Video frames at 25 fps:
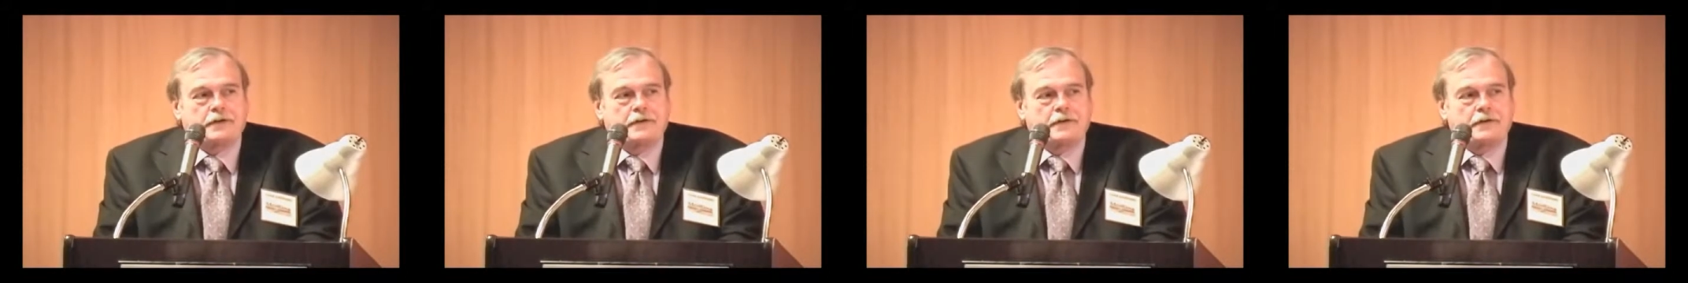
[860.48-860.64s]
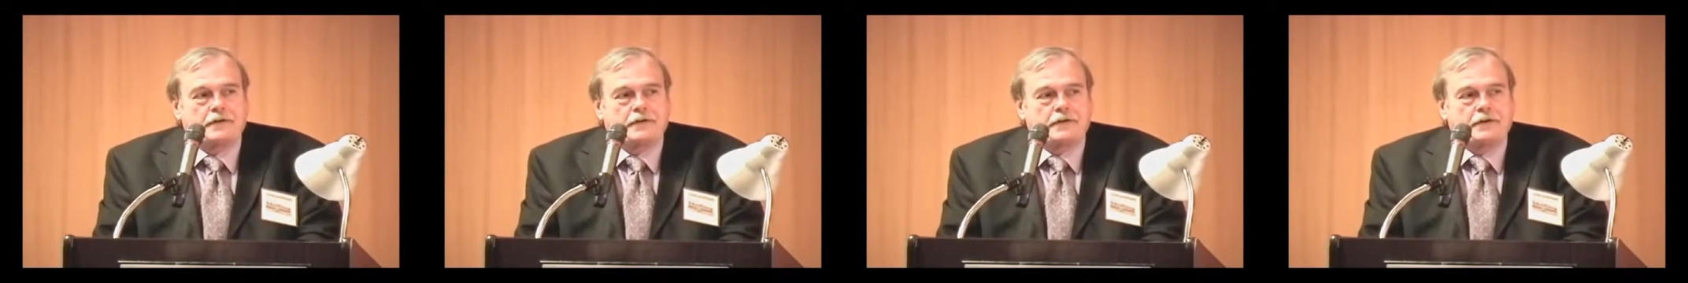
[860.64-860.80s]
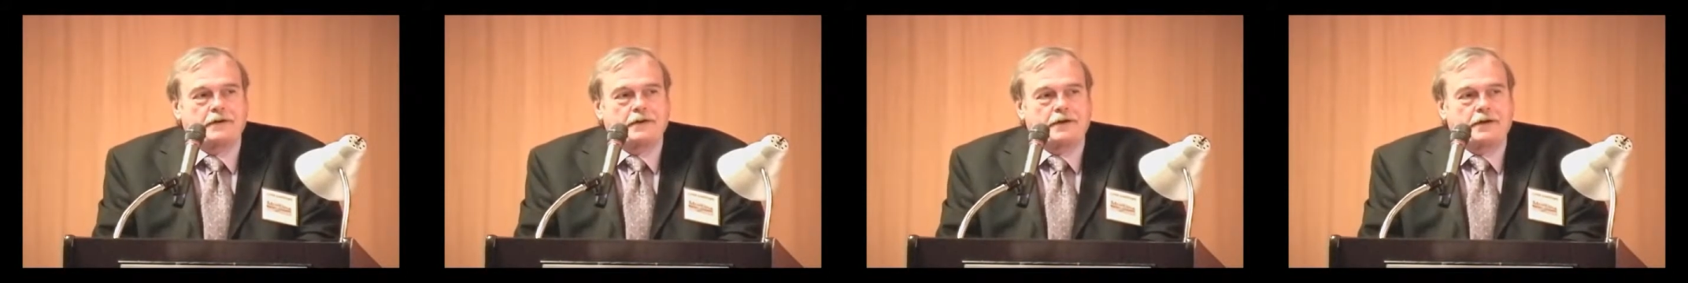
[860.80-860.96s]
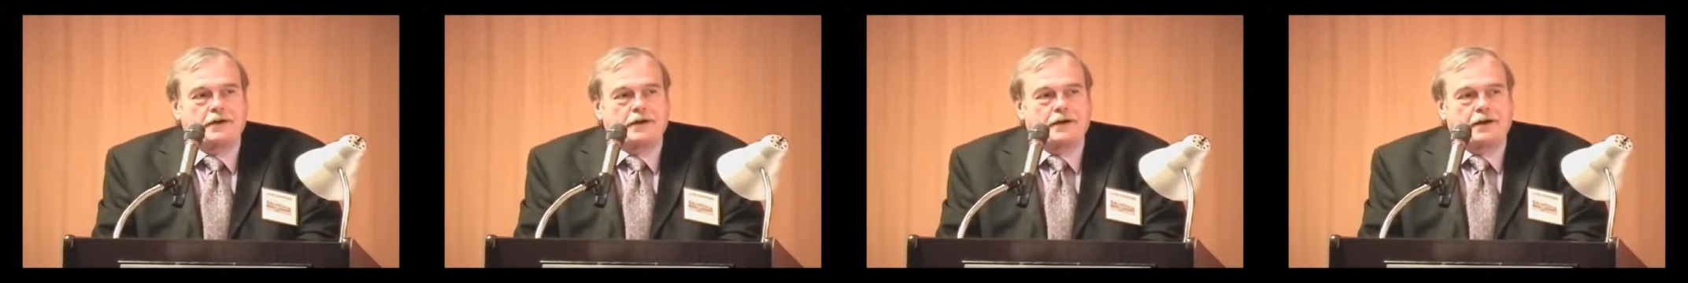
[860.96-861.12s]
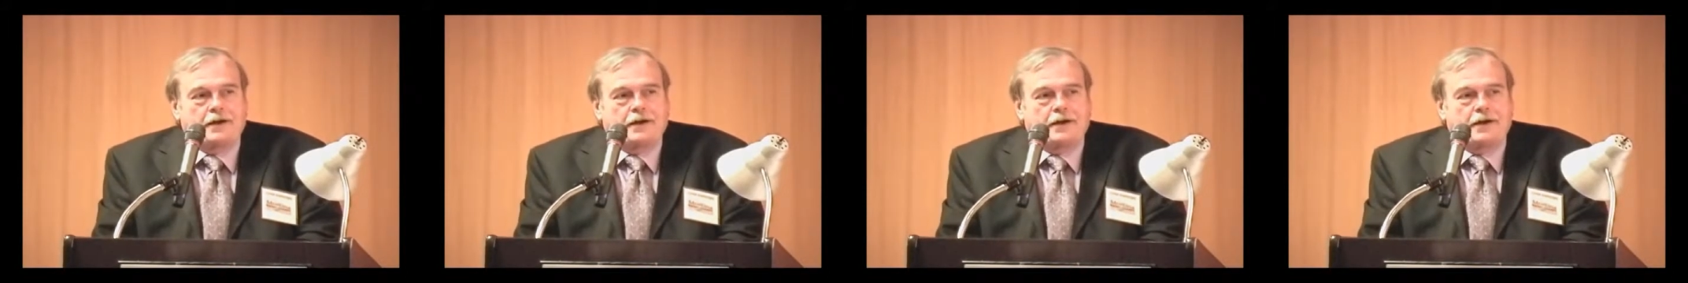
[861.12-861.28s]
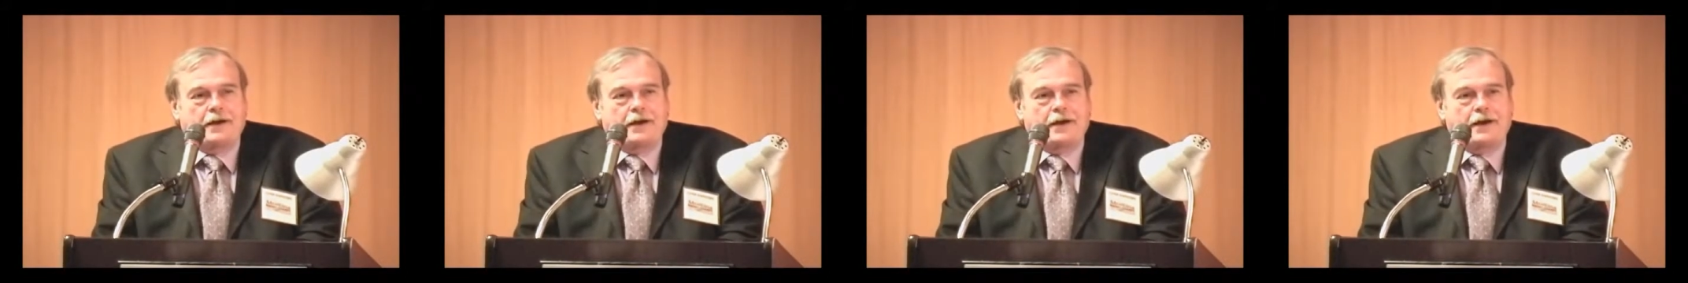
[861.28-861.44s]

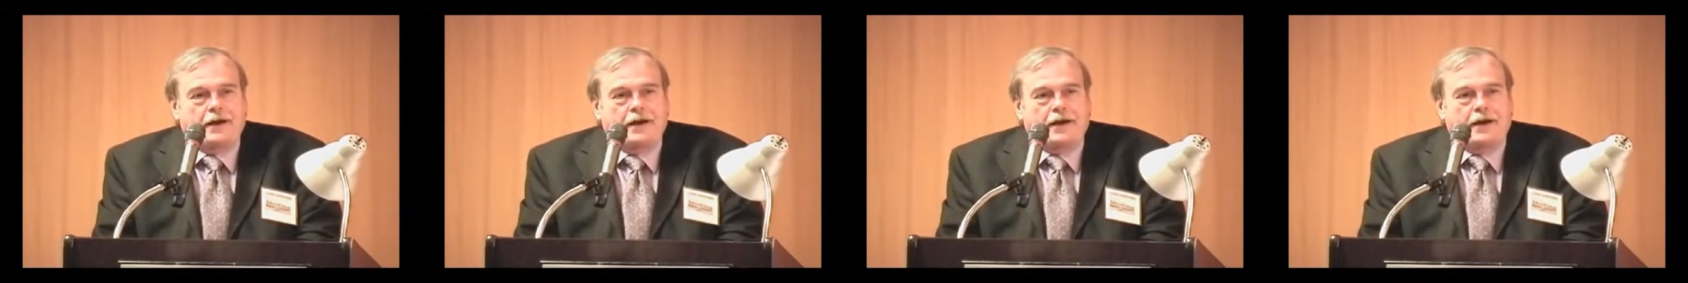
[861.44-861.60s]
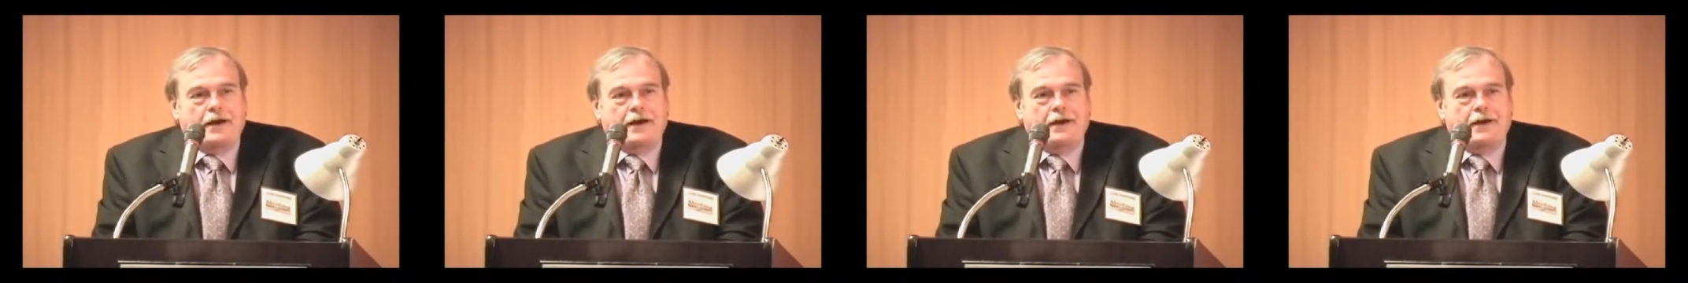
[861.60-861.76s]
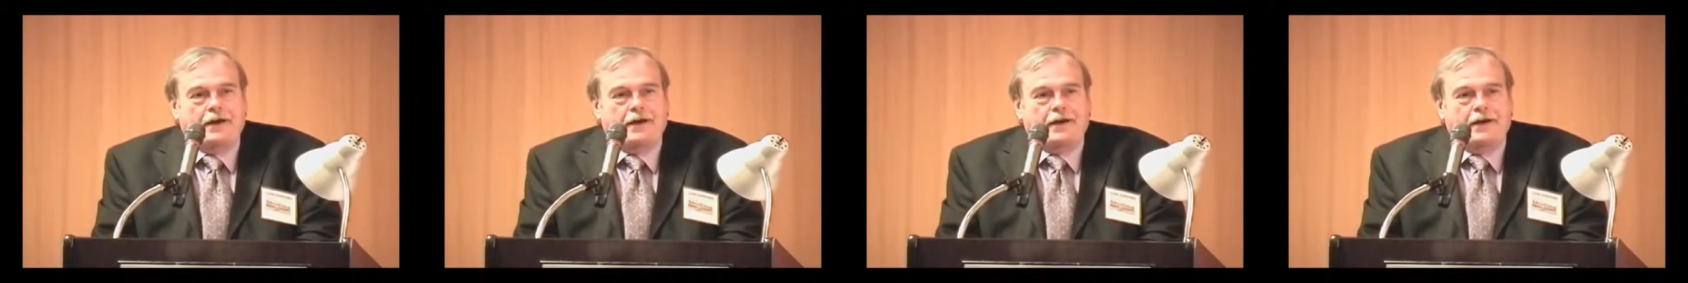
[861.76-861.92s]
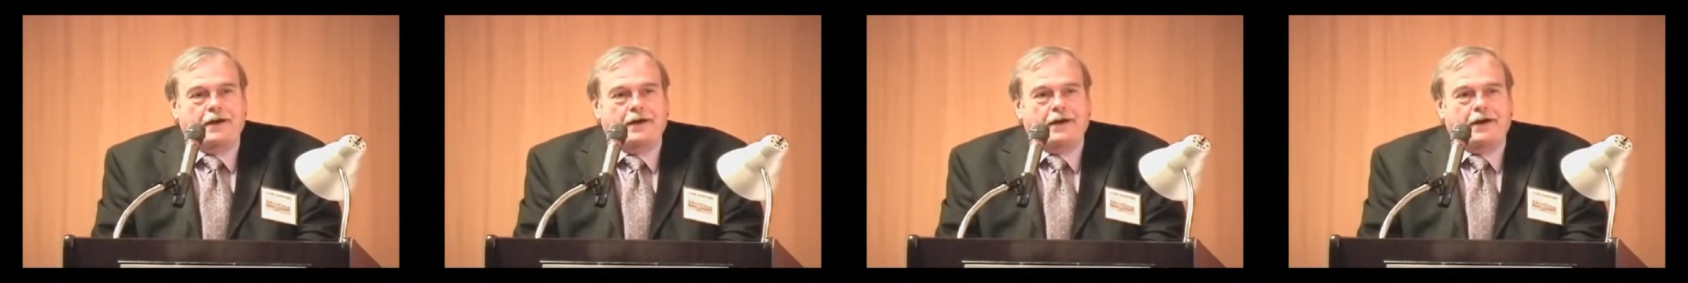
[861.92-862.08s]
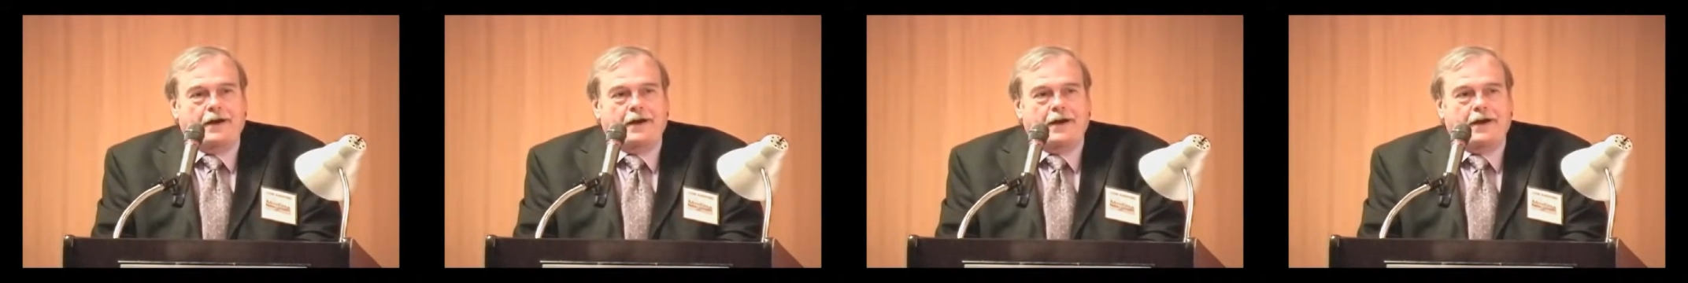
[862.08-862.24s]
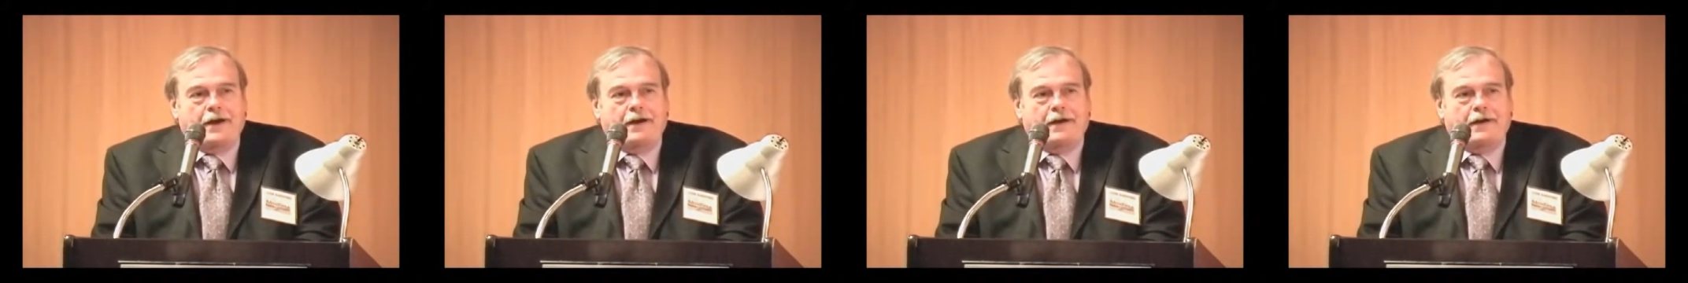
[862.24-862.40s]
No one is speaking in this clip.